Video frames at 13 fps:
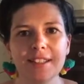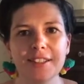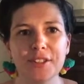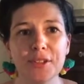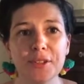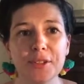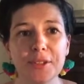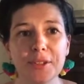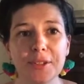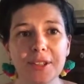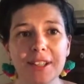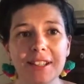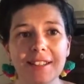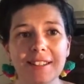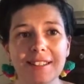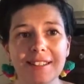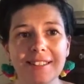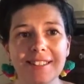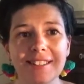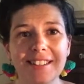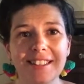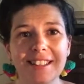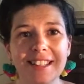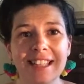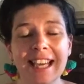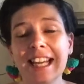to
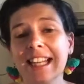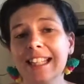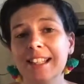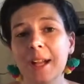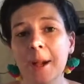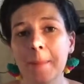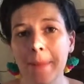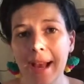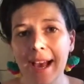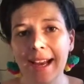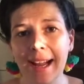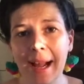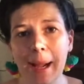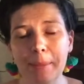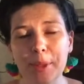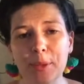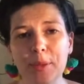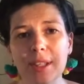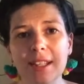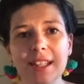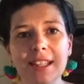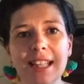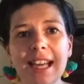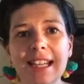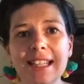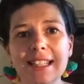get in a bad habit with, and
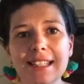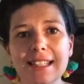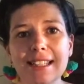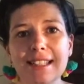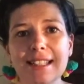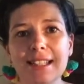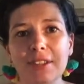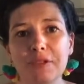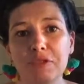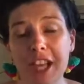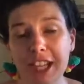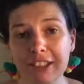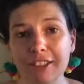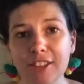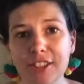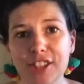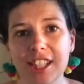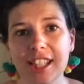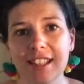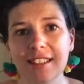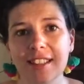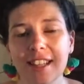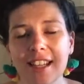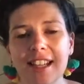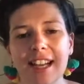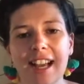that is technology.
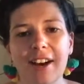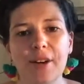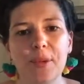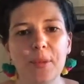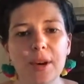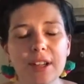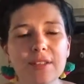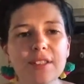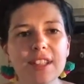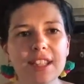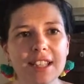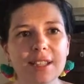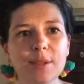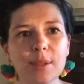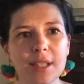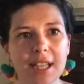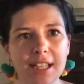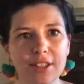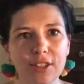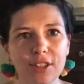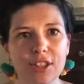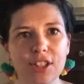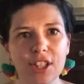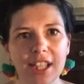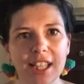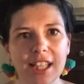Now, one of the things with
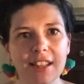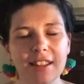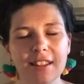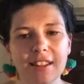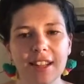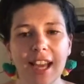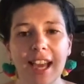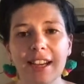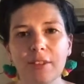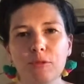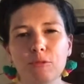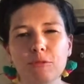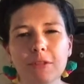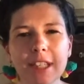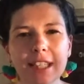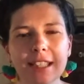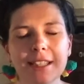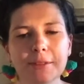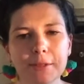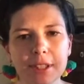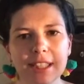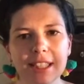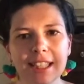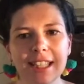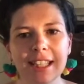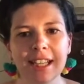technology that really,
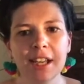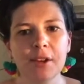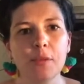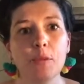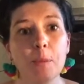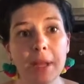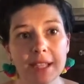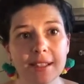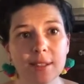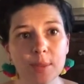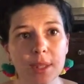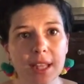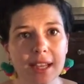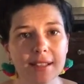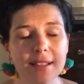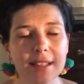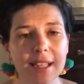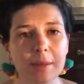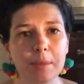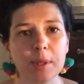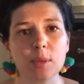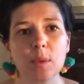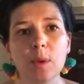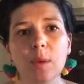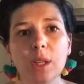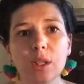really messes with our sleep is
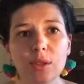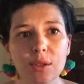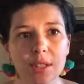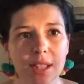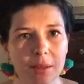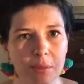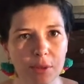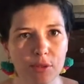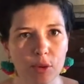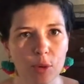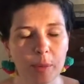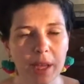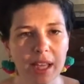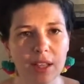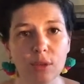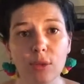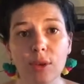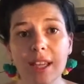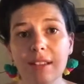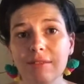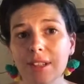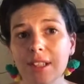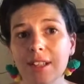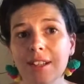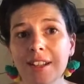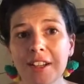when we're using it before bed, or
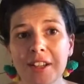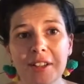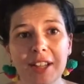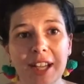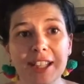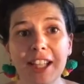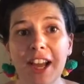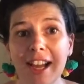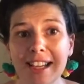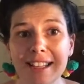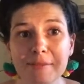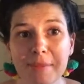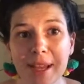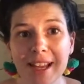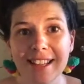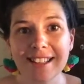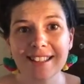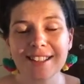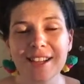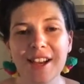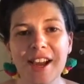even like lying in bed,